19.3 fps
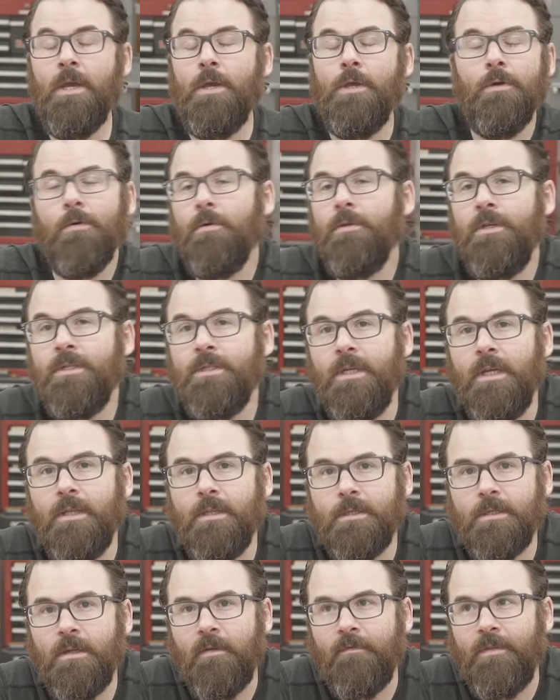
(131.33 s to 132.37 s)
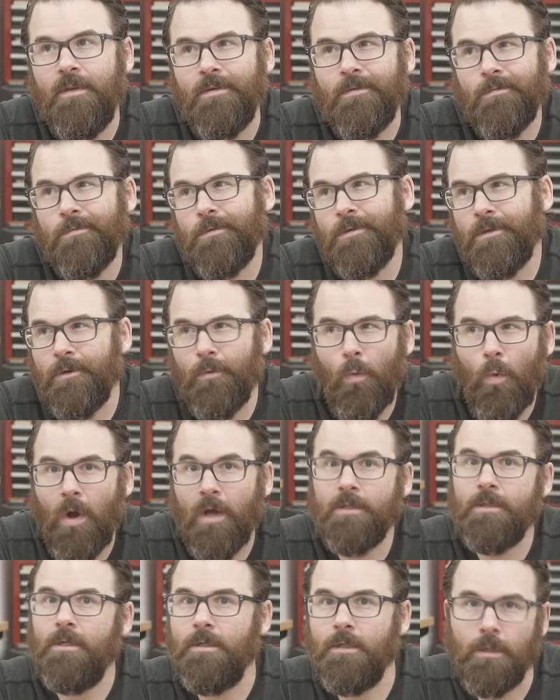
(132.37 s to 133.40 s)
You're only seeing the stuff that really
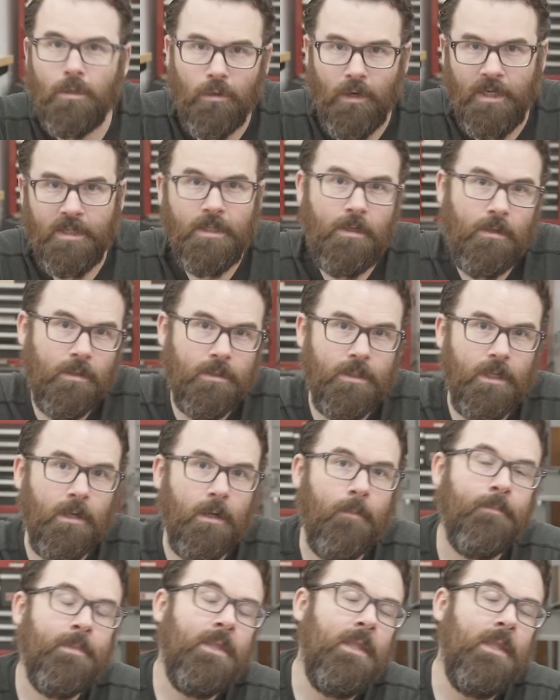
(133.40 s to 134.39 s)
wasn't a crazy good deal.